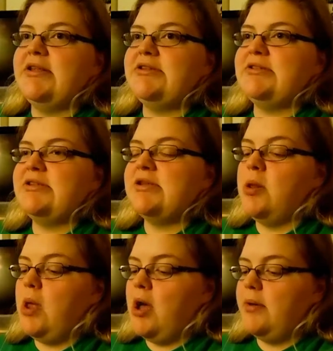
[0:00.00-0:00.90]
It's just it's a
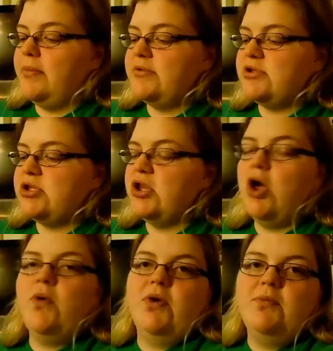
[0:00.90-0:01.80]
lot
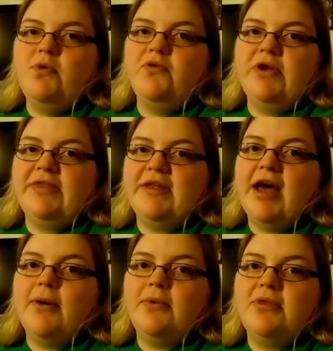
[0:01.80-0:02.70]
slower moving
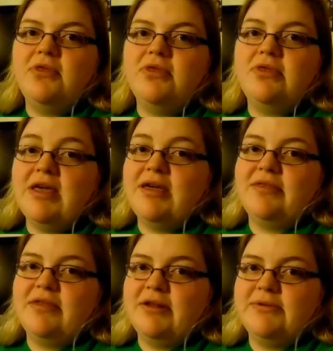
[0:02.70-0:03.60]
than I would
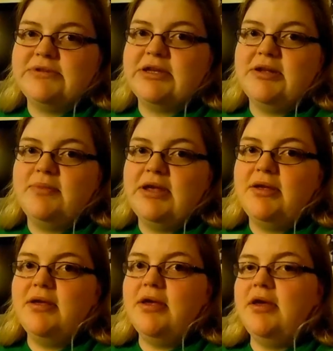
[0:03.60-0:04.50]
think that it was going to
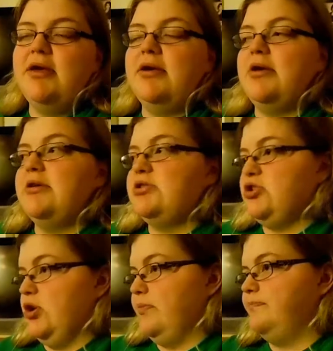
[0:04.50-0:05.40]
be.
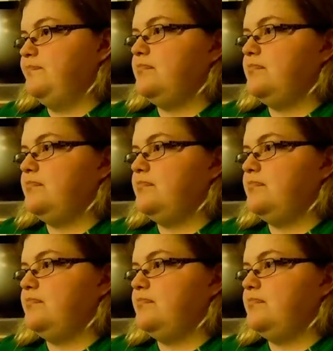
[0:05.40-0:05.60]
So